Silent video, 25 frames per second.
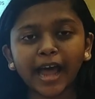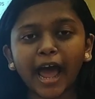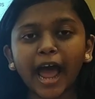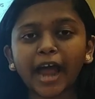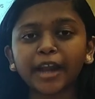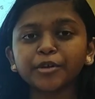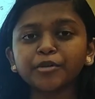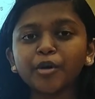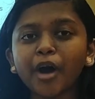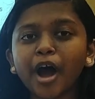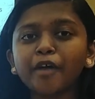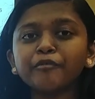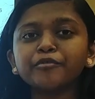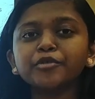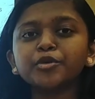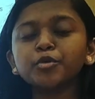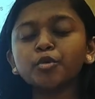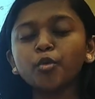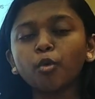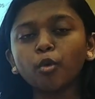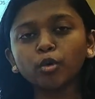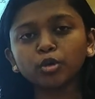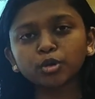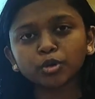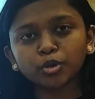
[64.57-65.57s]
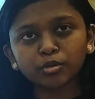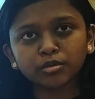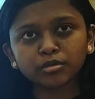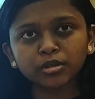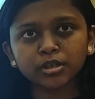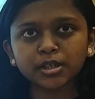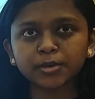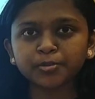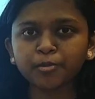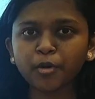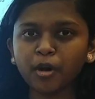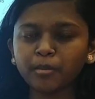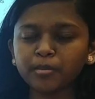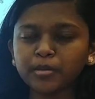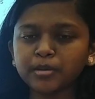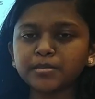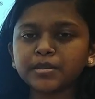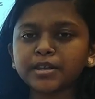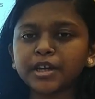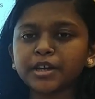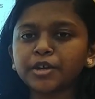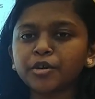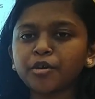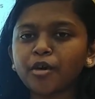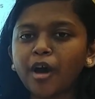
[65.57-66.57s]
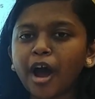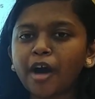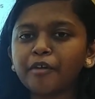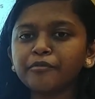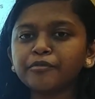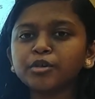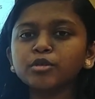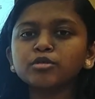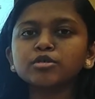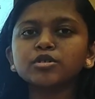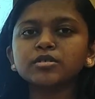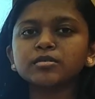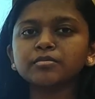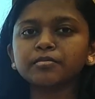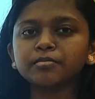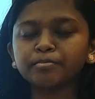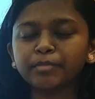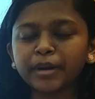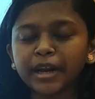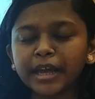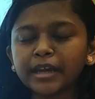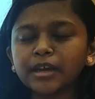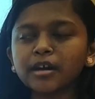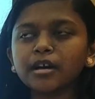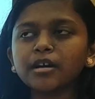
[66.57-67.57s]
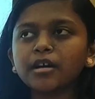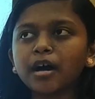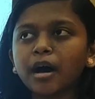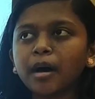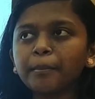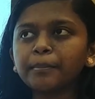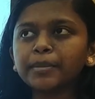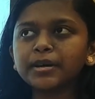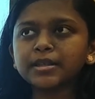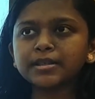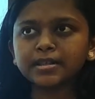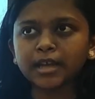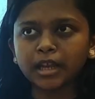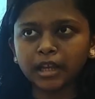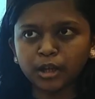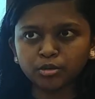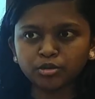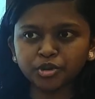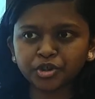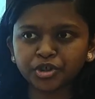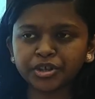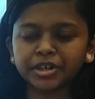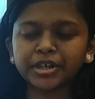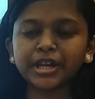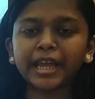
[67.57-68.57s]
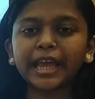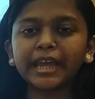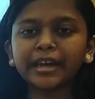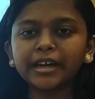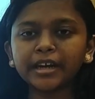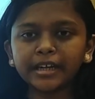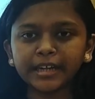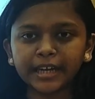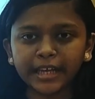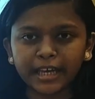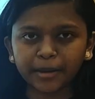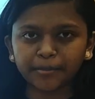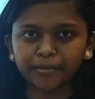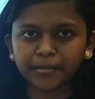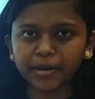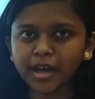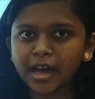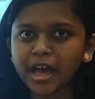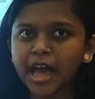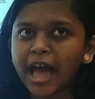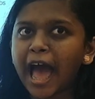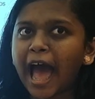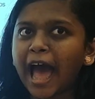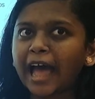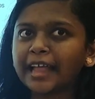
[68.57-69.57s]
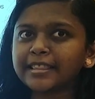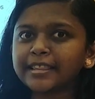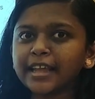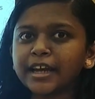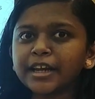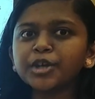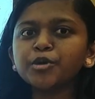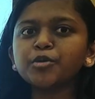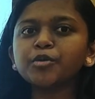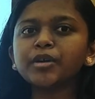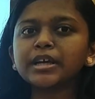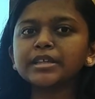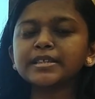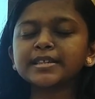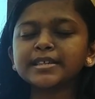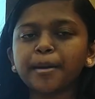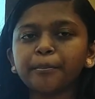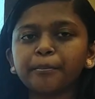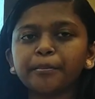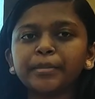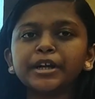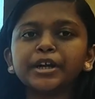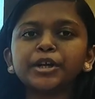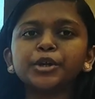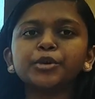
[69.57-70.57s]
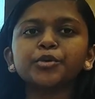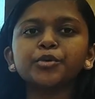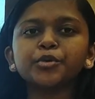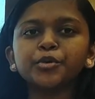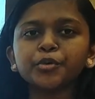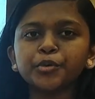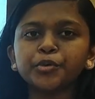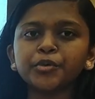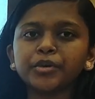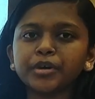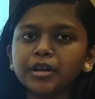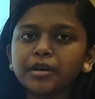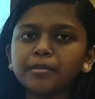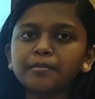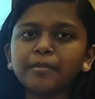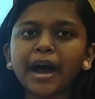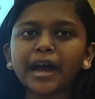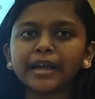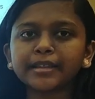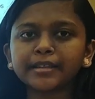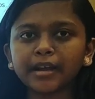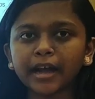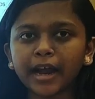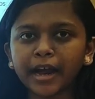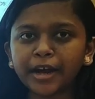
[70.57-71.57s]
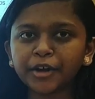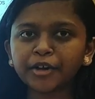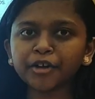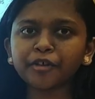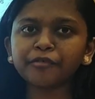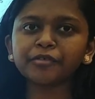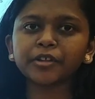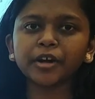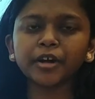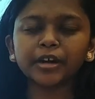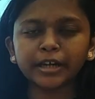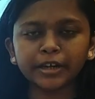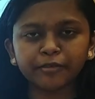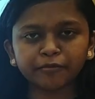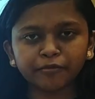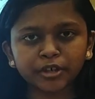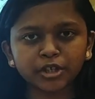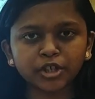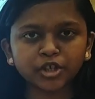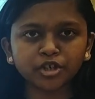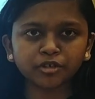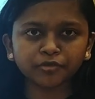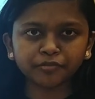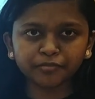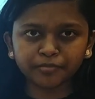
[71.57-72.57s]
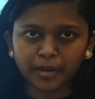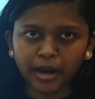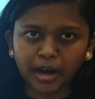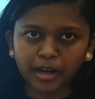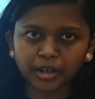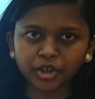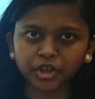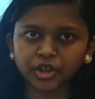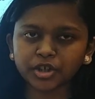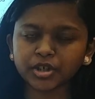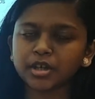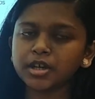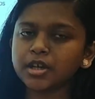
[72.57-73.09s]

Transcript: and you have to go through these problems and you have to bring up a solution in a team, and then you can submit it to Google by the end of 31st of March.